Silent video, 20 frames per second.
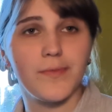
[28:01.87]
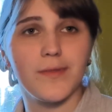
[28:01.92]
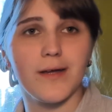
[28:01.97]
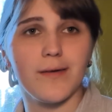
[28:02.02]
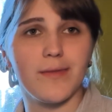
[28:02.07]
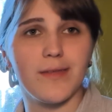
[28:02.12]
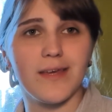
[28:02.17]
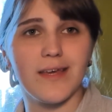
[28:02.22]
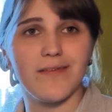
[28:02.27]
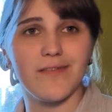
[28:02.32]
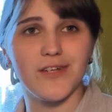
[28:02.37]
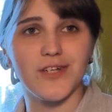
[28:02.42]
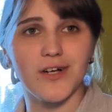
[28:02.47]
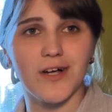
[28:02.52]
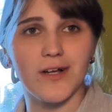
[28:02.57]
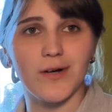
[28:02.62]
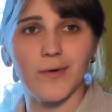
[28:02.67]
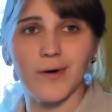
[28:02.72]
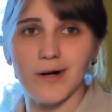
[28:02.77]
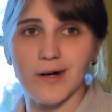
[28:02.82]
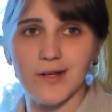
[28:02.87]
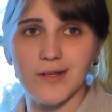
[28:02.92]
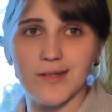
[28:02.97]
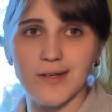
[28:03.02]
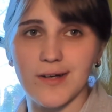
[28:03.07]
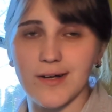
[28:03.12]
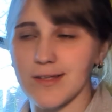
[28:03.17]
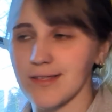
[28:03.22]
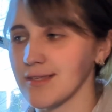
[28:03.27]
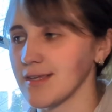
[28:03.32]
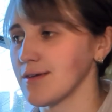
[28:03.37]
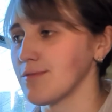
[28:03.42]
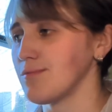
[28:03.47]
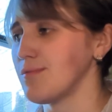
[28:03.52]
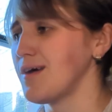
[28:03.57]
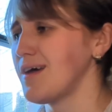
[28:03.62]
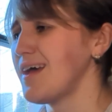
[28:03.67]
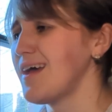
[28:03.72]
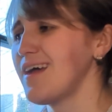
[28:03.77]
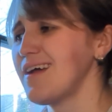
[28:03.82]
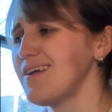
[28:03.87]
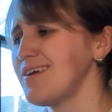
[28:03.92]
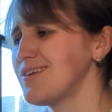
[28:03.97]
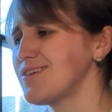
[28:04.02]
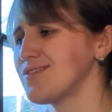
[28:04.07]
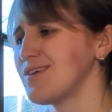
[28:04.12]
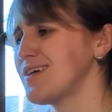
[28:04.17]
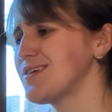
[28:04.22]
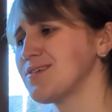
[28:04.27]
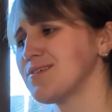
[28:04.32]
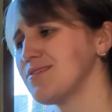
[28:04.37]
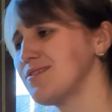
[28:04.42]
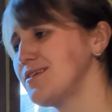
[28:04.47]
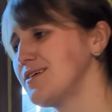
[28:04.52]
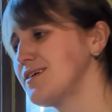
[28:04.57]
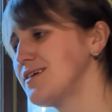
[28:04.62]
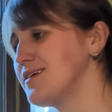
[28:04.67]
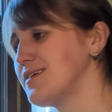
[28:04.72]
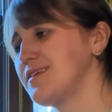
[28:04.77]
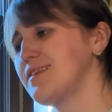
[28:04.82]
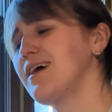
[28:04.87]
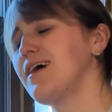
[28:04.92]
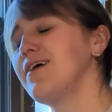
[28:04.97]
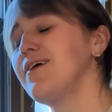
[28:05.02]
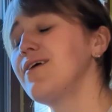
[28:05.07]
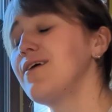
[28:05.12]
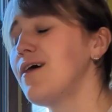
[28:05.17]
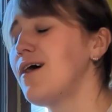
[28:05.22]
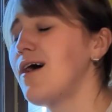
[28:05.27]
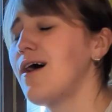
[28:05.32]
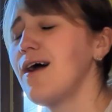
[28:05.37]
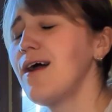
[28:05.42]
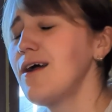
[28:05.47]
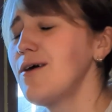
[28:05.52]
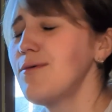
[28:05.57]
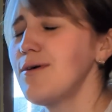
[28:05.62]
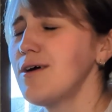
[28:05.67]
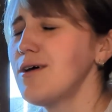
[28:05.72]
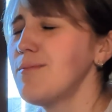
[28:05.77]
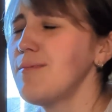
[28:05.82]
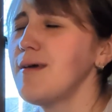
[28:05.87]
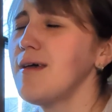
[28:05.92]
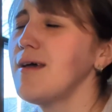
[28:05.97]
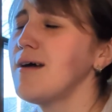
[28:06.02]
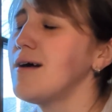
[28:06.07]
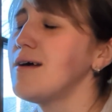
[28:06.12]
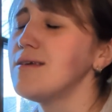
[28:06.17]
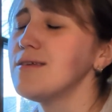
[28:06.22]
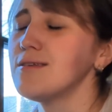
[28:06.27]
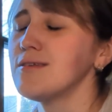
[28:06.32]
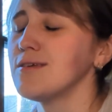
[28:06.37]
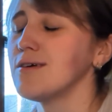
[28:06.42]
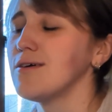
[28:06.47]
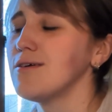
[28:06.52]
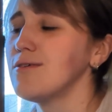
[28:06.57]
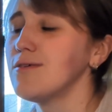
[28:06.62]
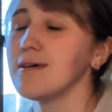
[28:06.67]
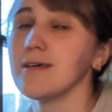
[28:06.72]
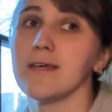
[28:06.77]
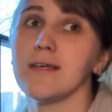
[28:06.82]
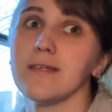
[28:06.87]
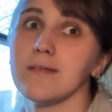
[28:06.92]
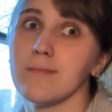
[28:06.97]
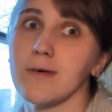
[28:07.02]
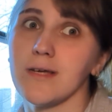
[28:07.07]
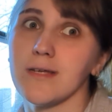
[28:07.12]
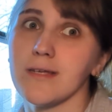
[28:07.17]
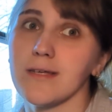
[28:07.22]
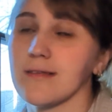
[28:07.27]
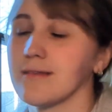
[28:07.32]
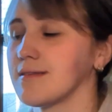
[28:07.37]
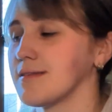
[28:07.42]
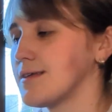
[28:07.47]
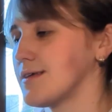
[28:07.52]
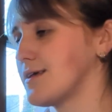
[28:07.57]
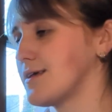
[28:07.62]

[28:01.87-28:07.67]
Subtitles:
I'm thinking of a John Guerra song. It's like, where your treasure is, there your heart will be also. He's amazing.